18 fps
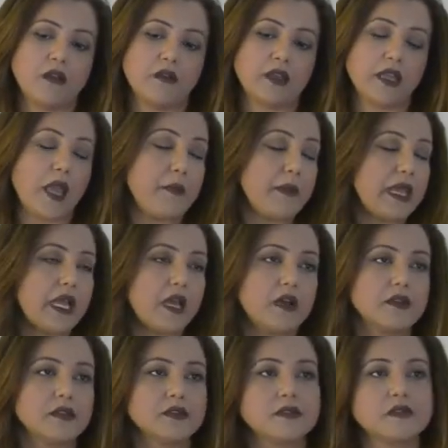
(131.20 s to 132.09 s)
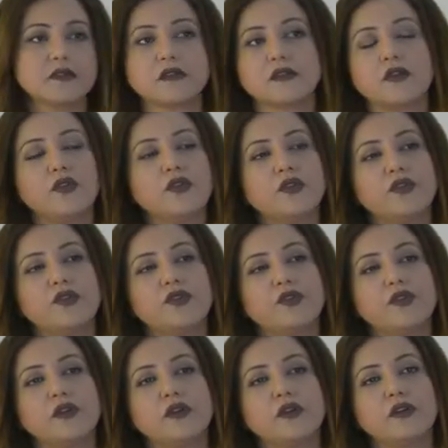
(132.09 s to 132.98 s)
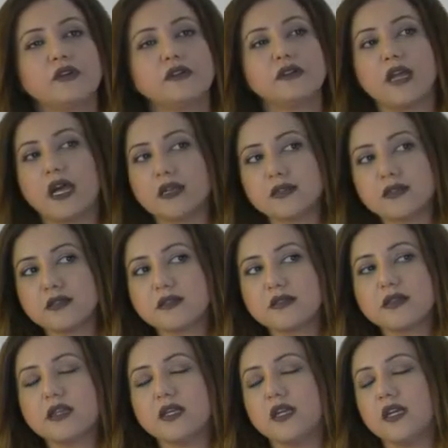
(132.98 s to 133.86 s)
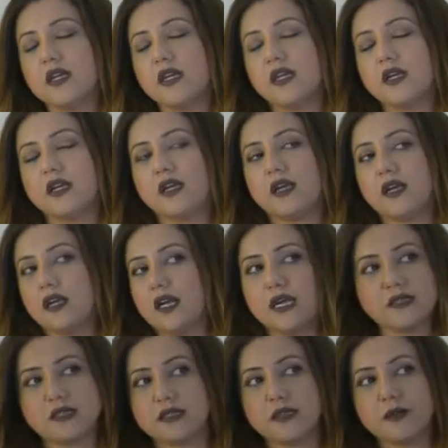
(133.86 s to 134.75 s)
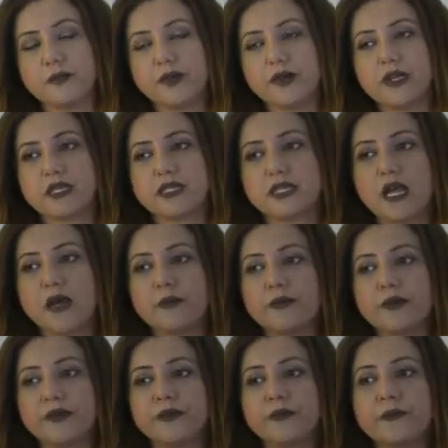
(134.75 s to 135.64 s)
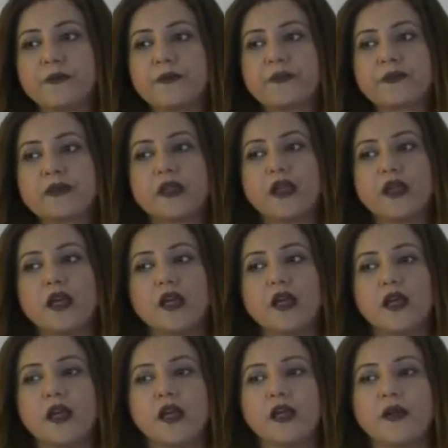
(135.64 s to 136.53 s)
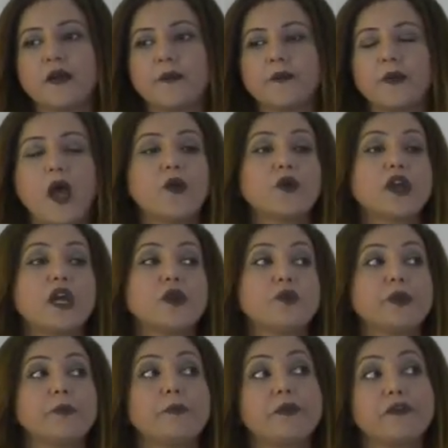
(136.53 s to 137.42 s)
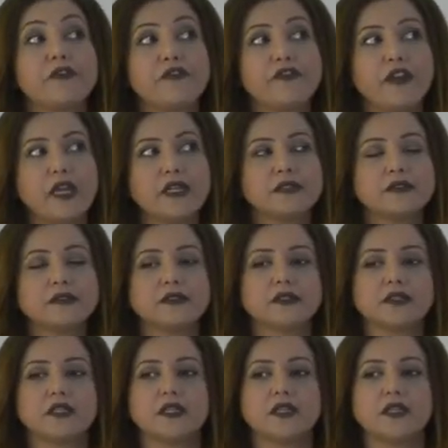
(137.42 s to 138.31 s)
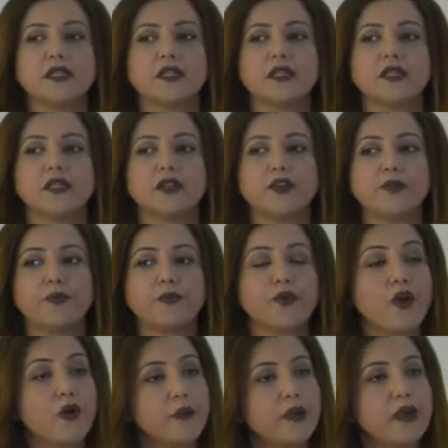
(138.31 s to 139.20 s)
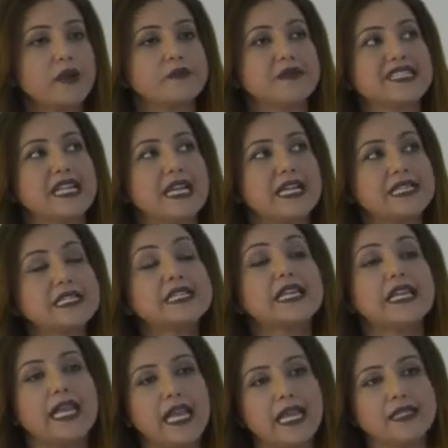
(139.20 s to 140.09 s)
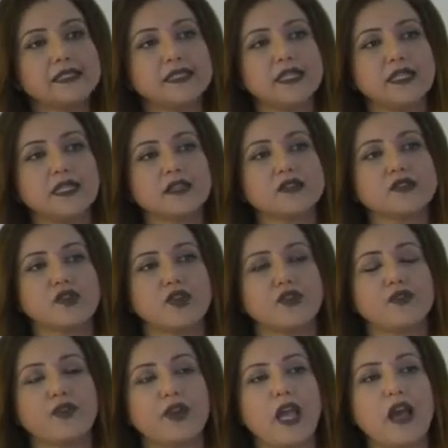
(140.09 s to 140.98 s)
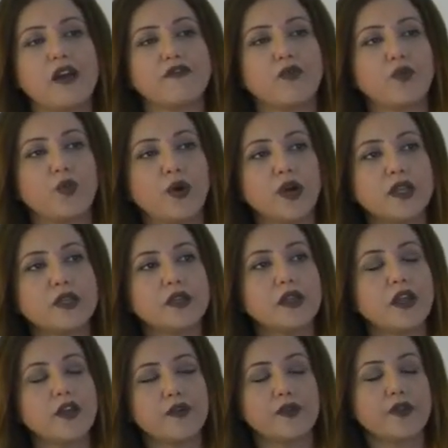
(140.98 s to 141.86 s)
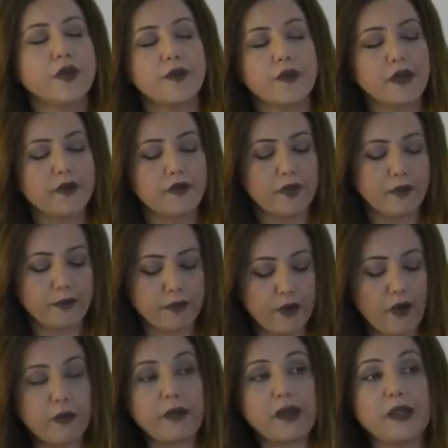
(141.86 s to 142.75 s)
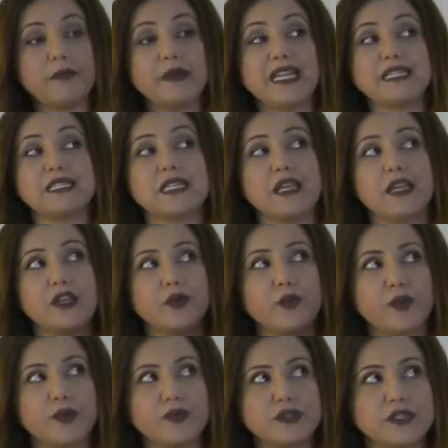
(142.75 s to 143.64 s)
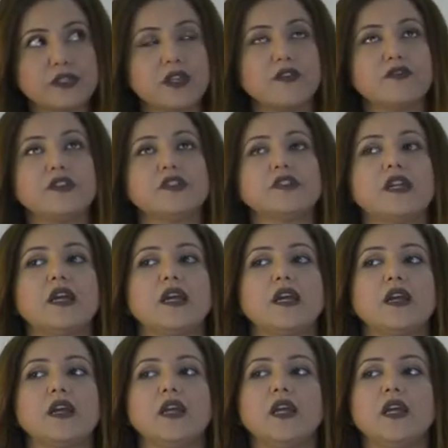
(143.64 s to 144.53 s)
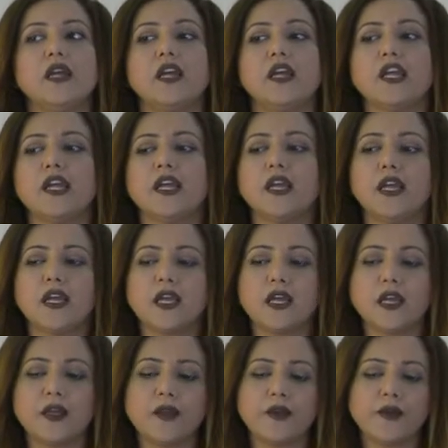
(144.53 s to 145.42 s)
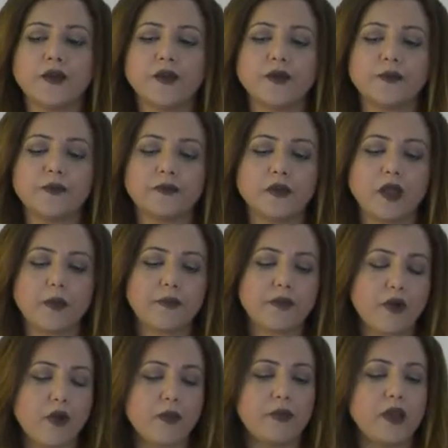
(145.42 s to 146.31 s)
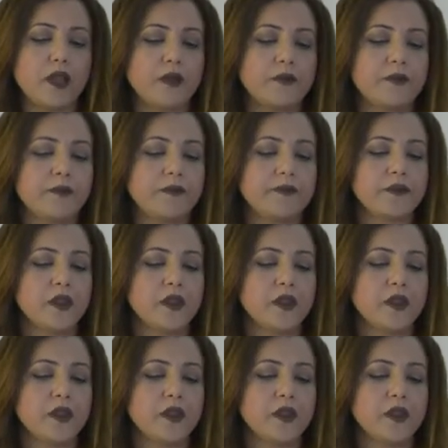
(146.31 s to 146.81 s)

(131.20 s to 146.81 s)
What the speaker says: chemicals or dust, as a simple example. How can we prevent problems escalating? So if we have one problem, let's say we discovered a problem